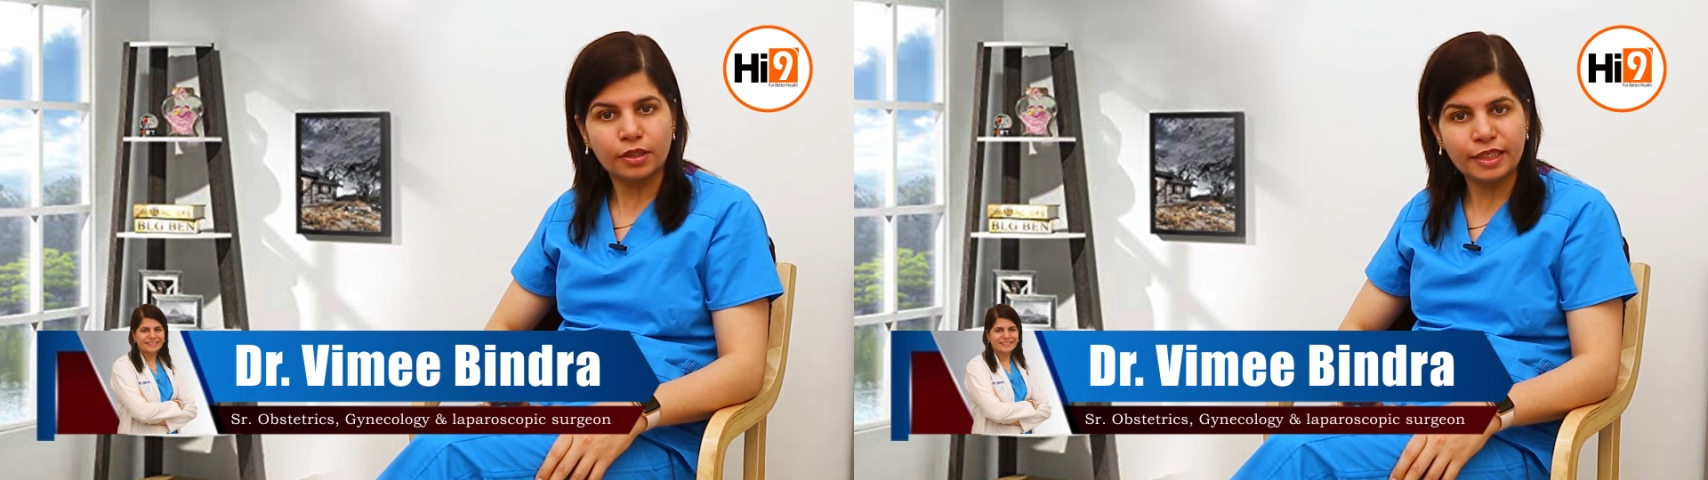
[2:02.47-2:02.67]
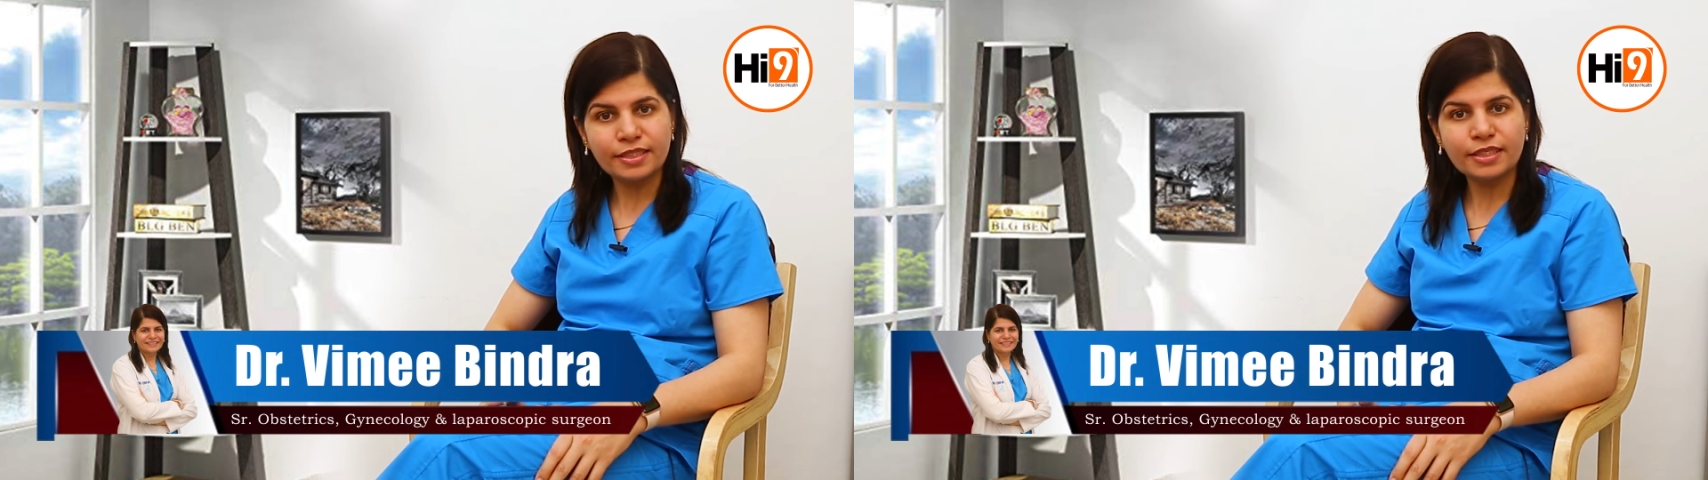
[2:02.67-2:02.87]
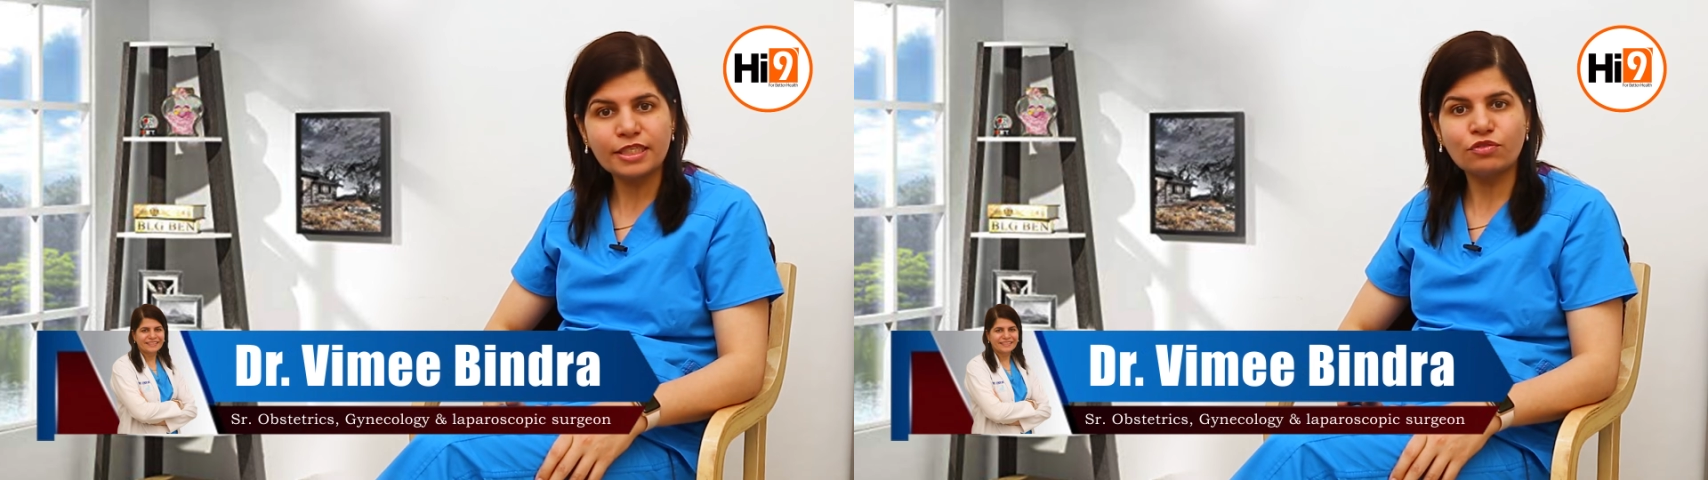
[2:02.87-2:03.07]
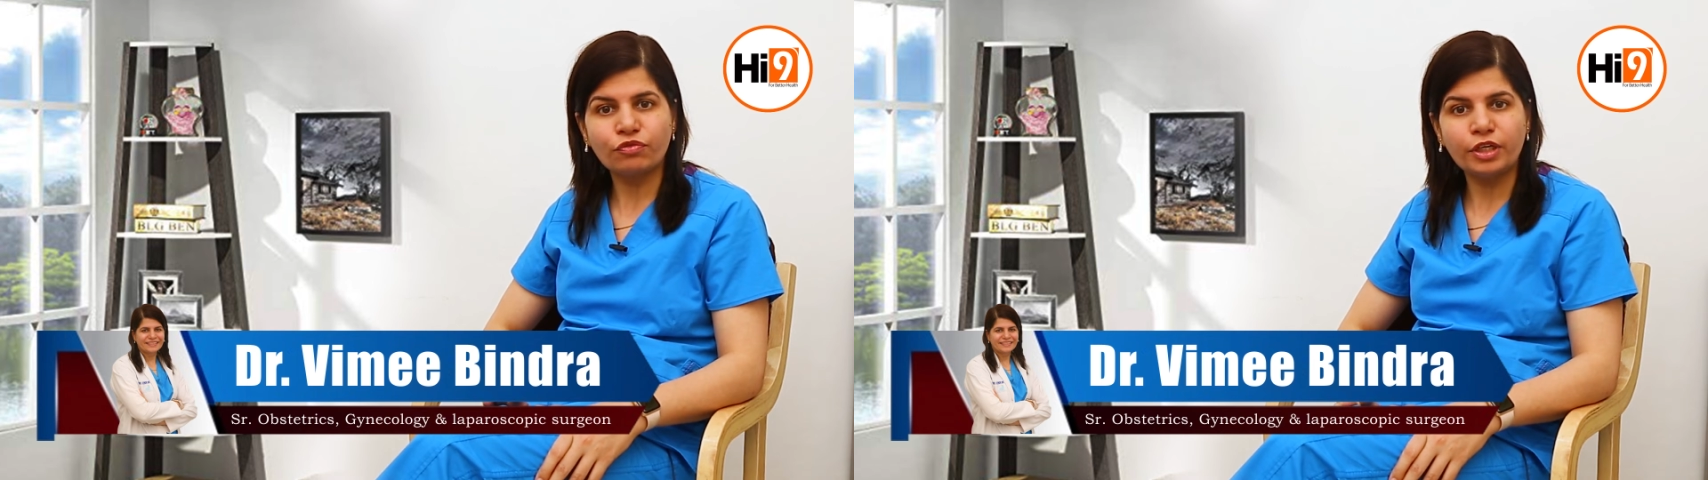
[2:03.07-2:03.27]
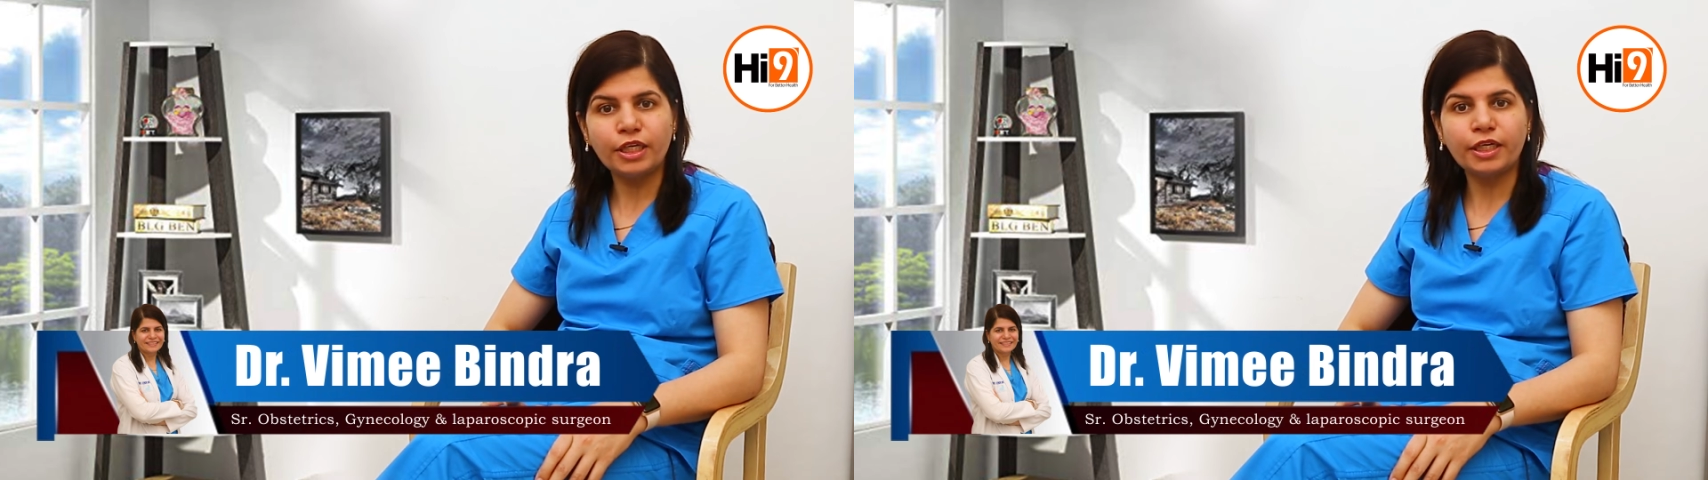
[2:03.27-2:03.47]

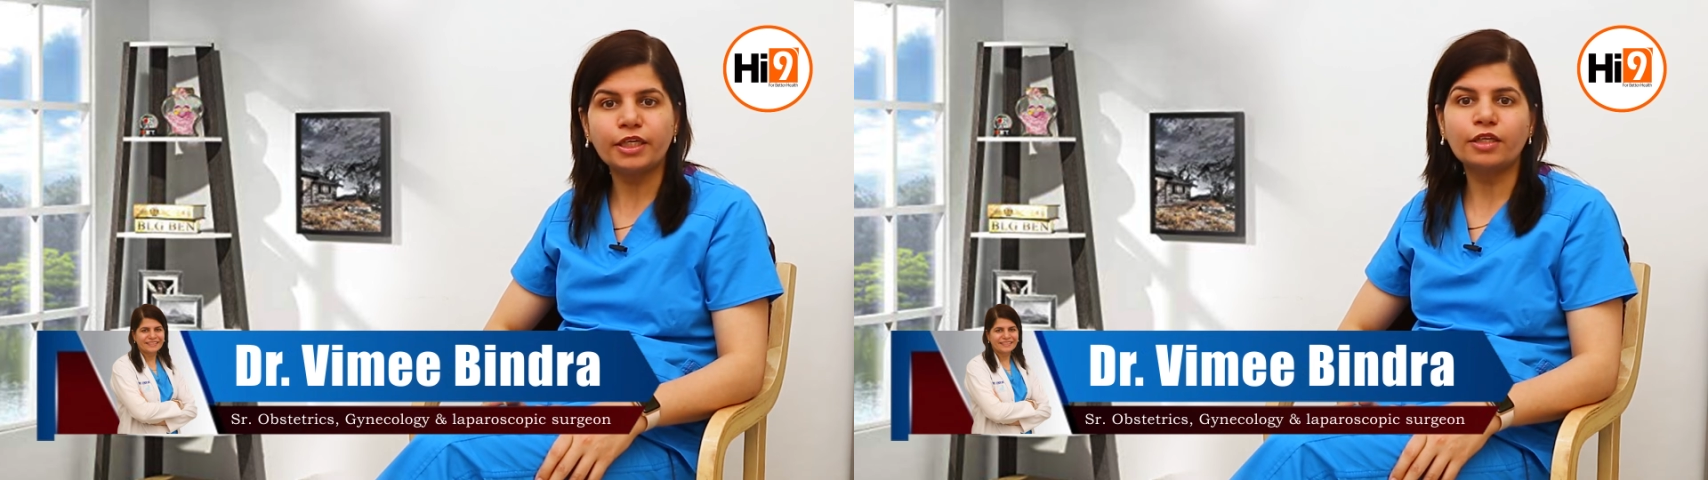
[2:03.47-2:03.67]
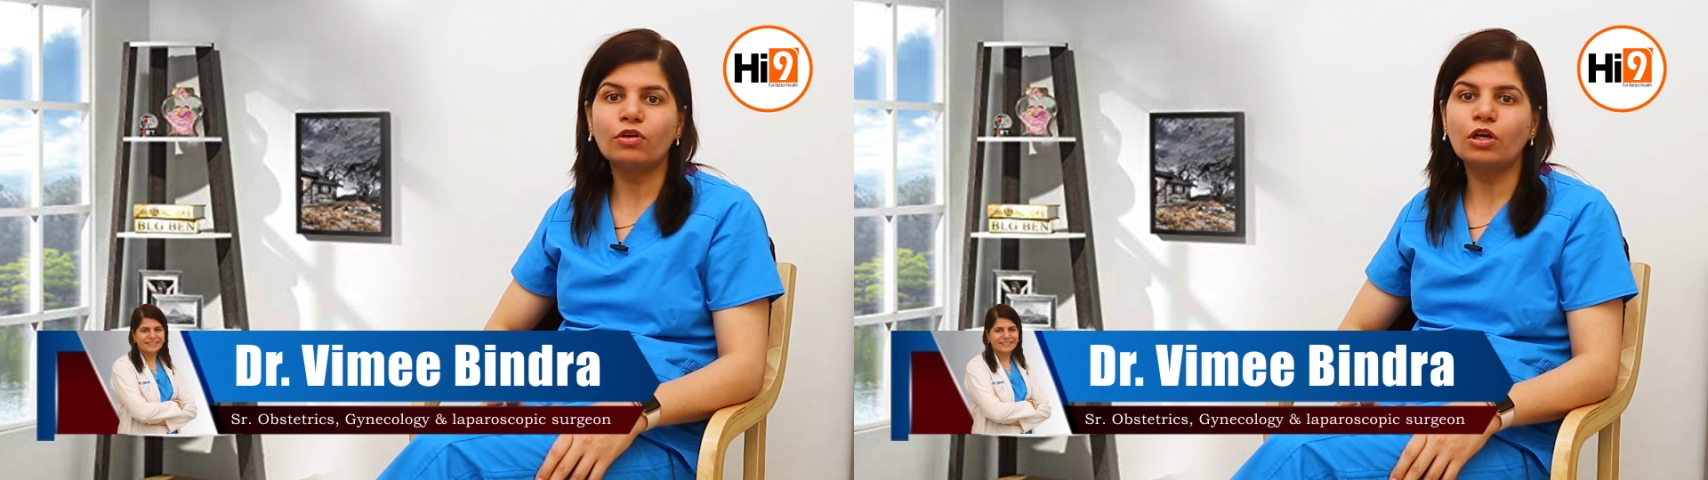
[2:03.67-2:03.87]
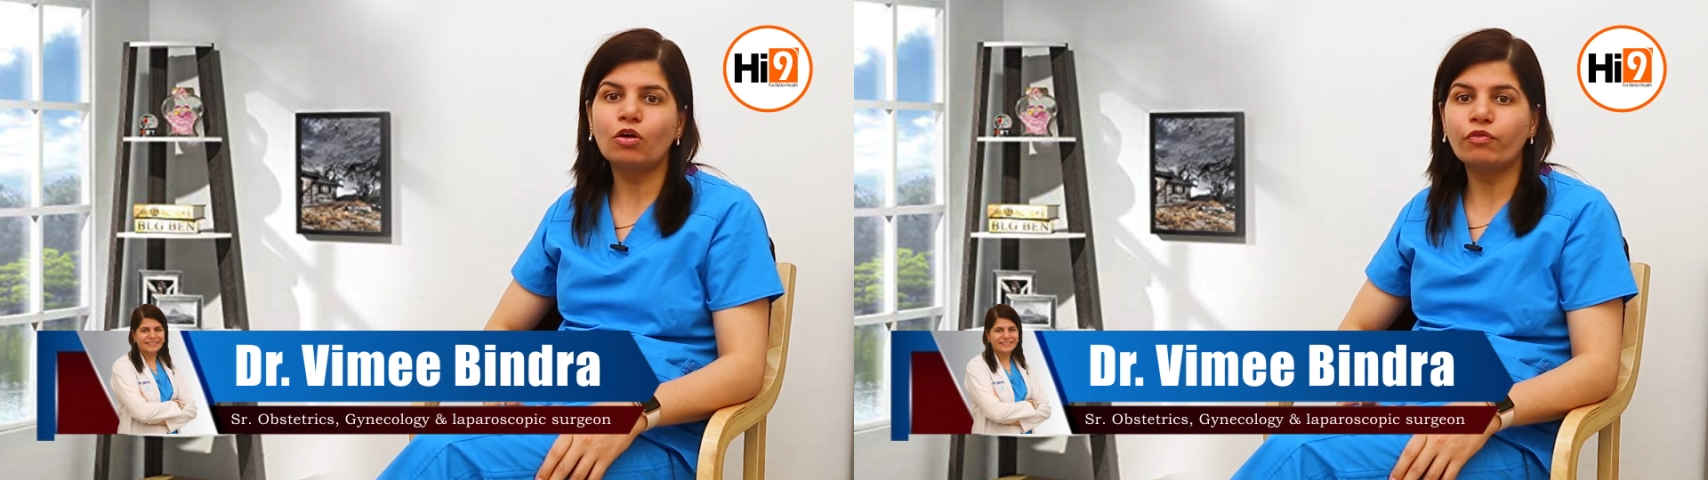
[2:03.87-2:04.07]
disease free interval